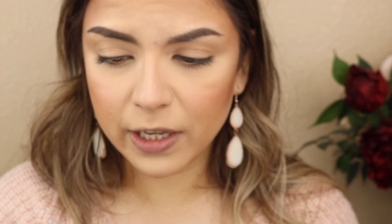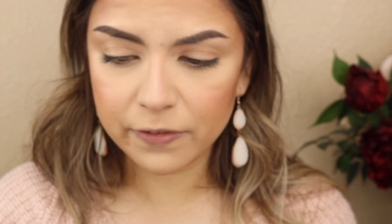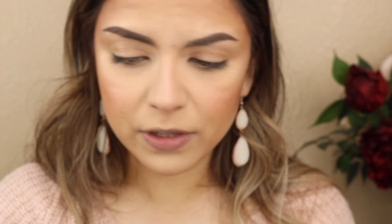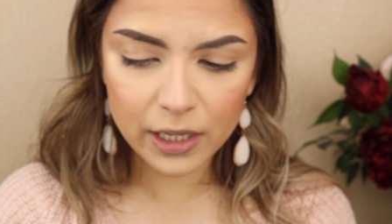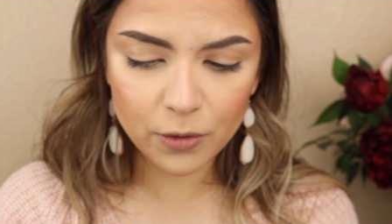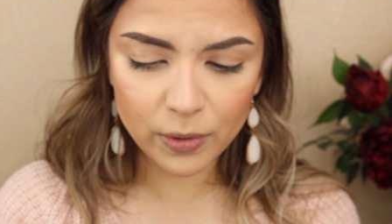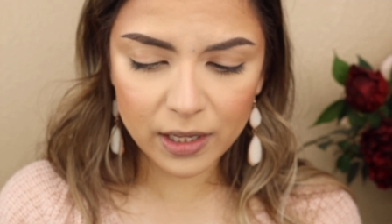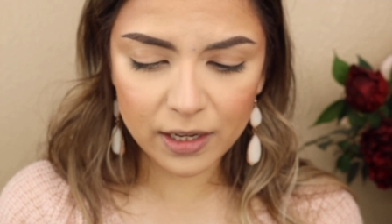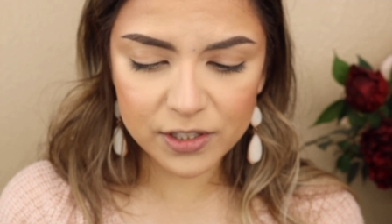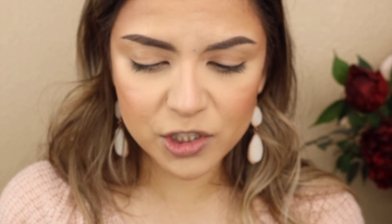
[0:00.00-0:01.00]
I feel like with
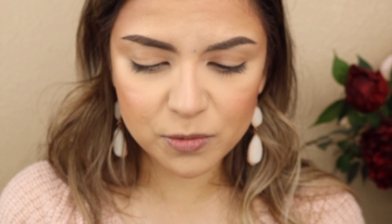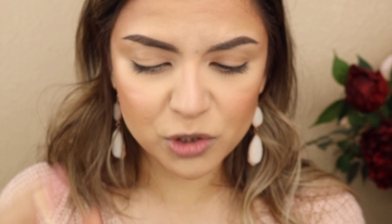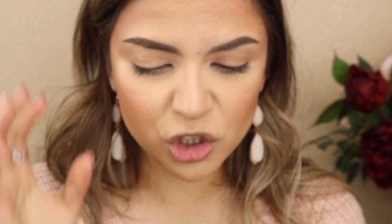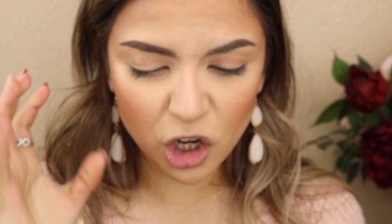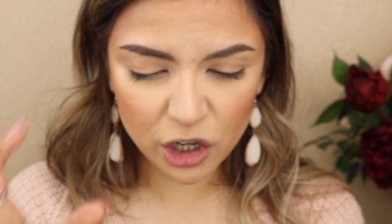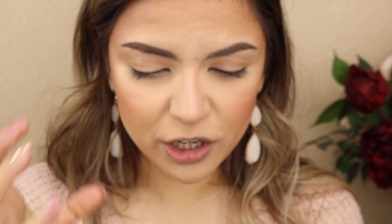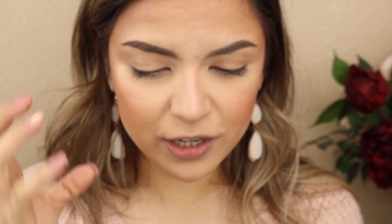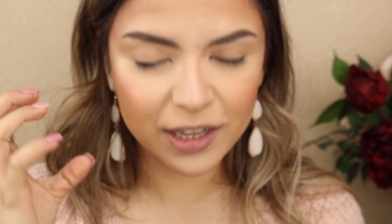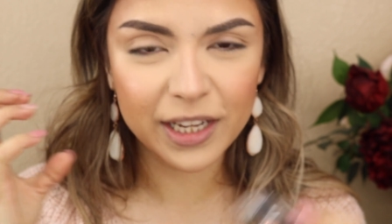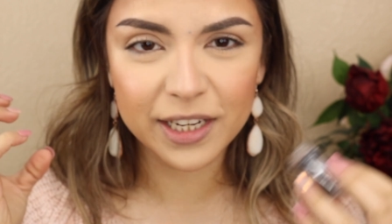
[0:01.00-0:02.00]
a
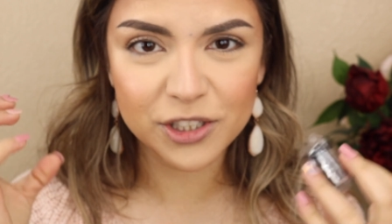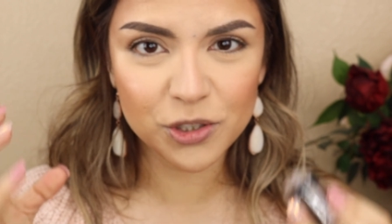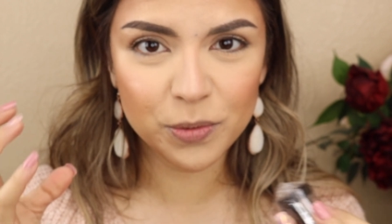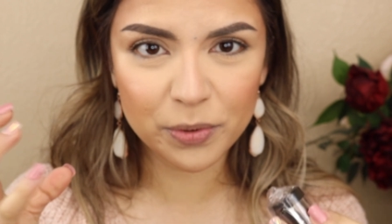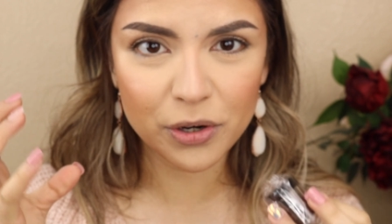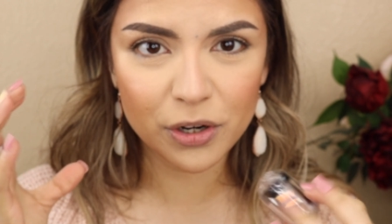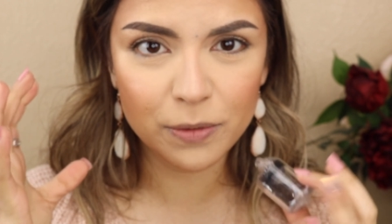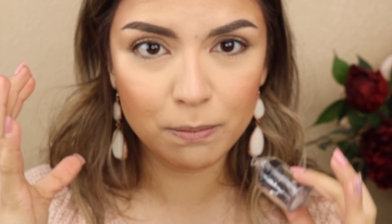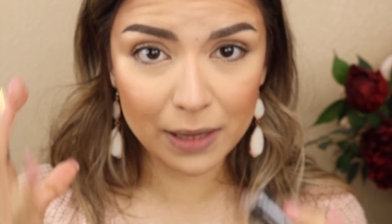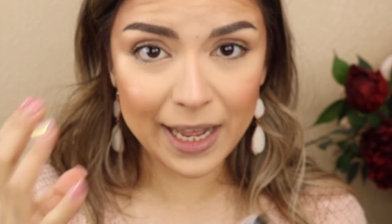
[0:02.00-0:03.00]
dark, like a
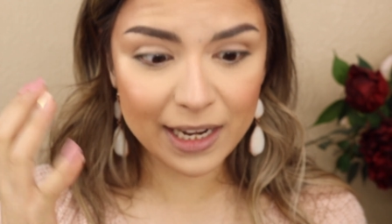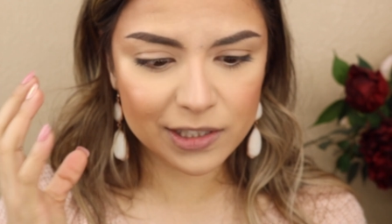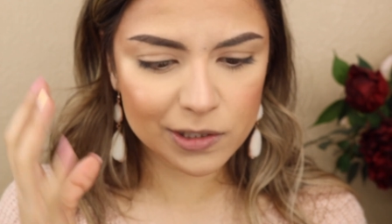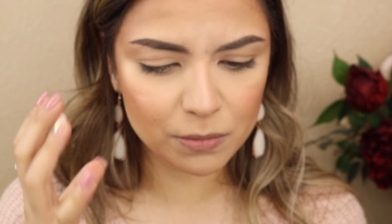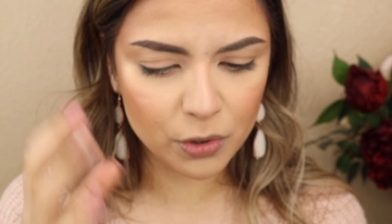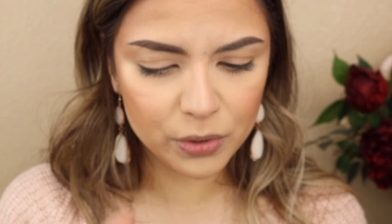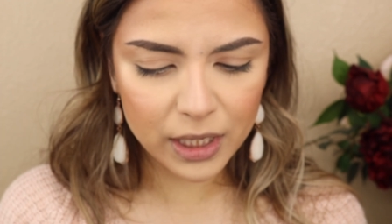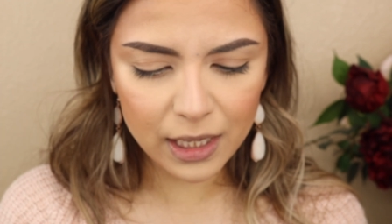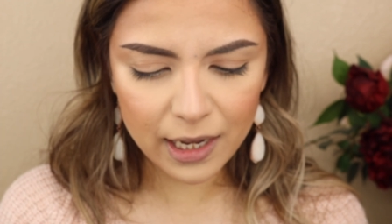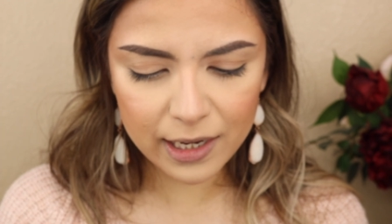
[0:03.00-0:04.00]
super black
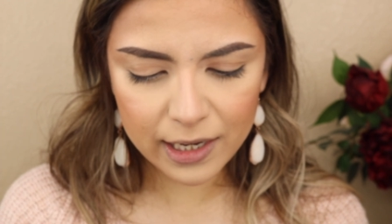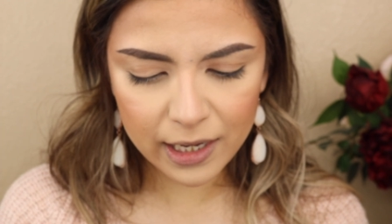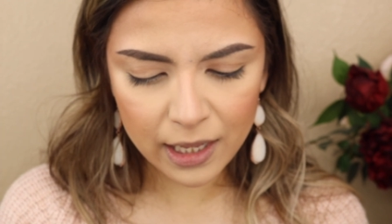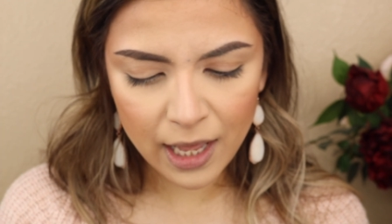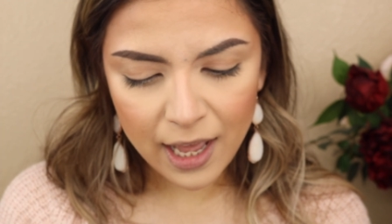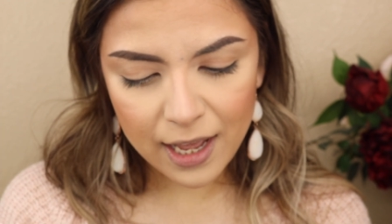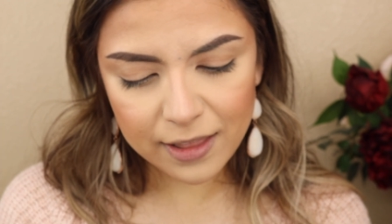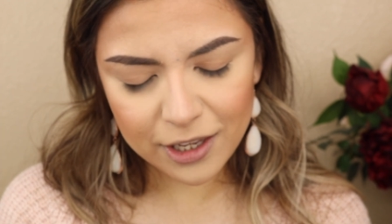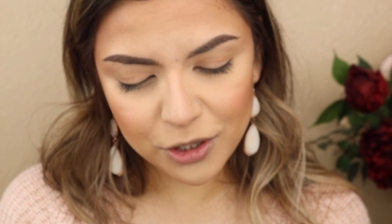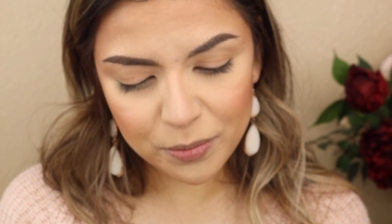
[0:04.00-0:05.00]
smoky eye,
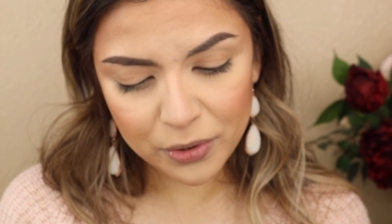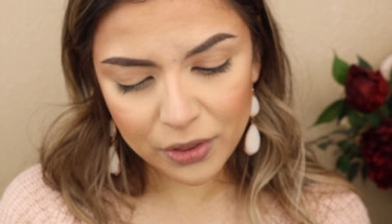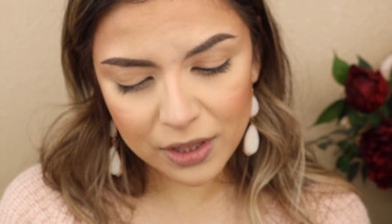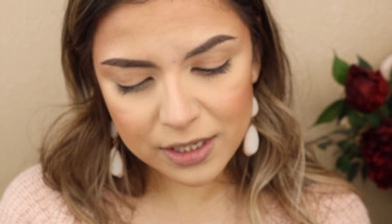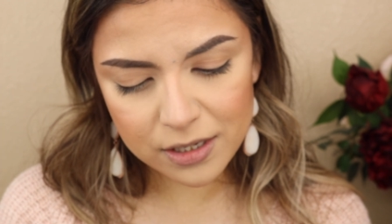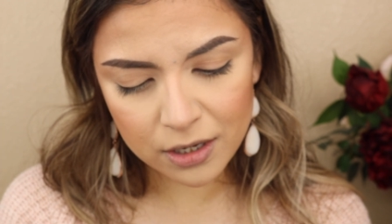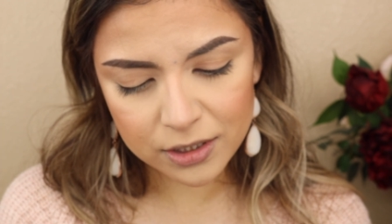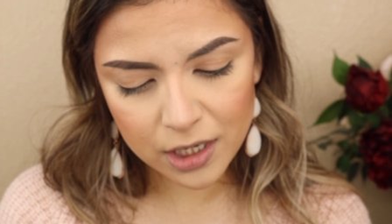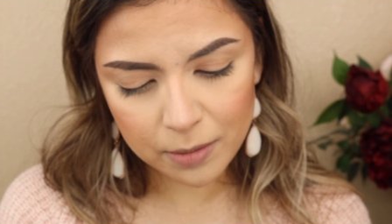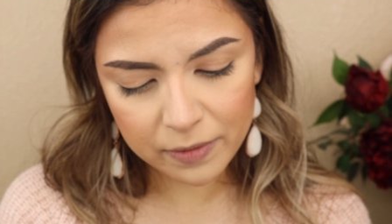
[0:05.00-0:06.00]
and then you put this
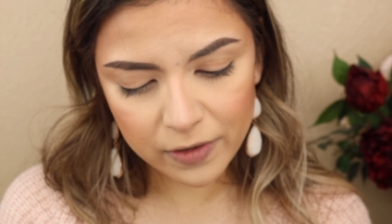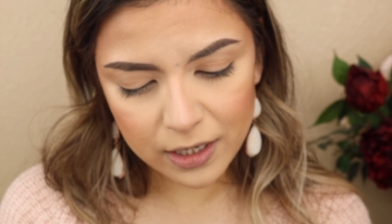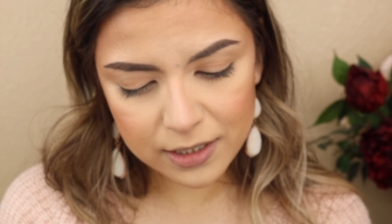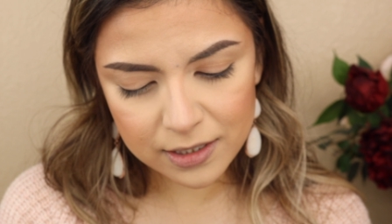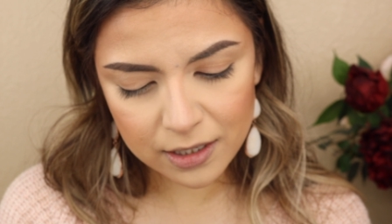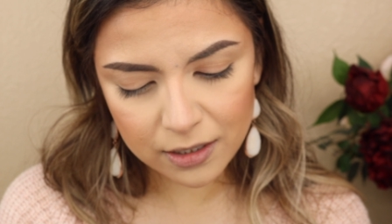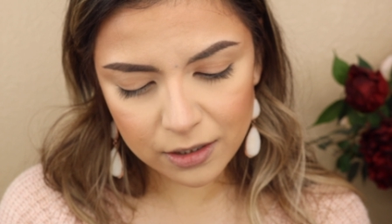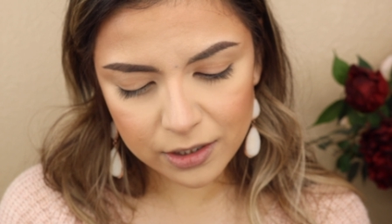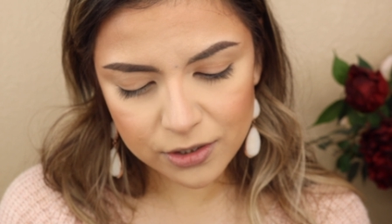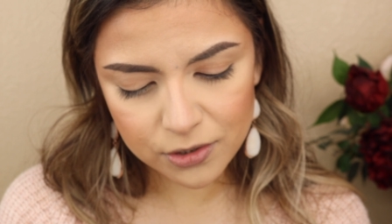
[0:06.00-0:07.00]
on top of it, it's gonna
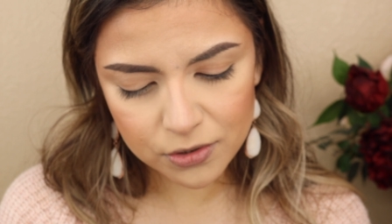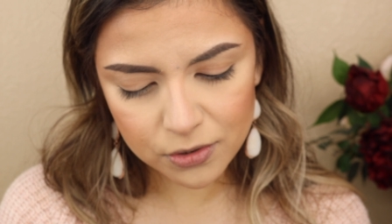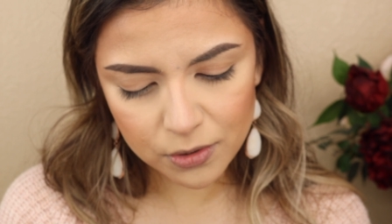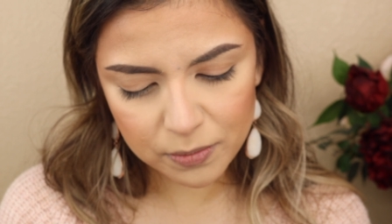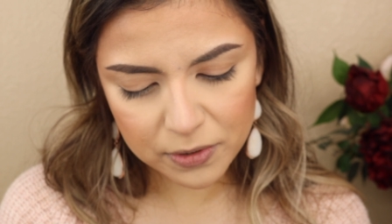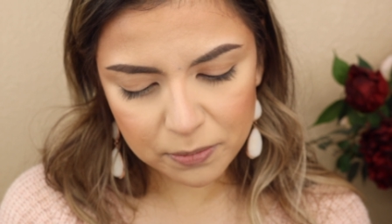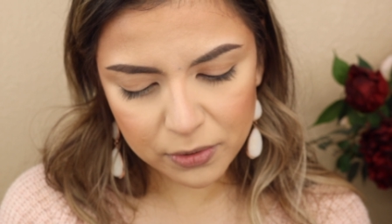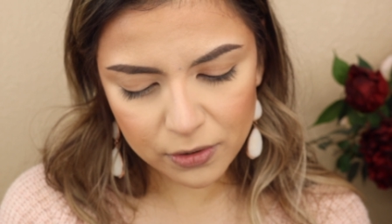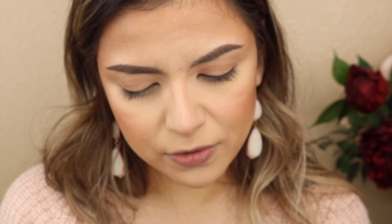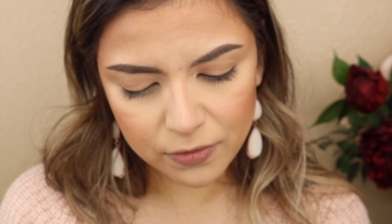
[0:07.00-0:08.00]
look super
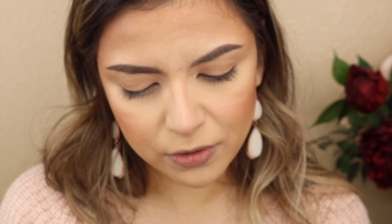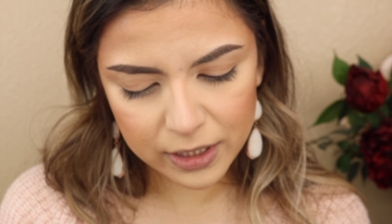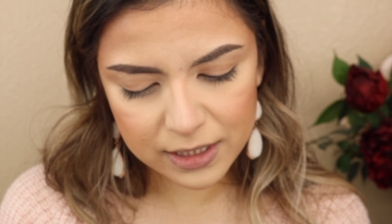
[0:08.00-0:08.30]
beautiful.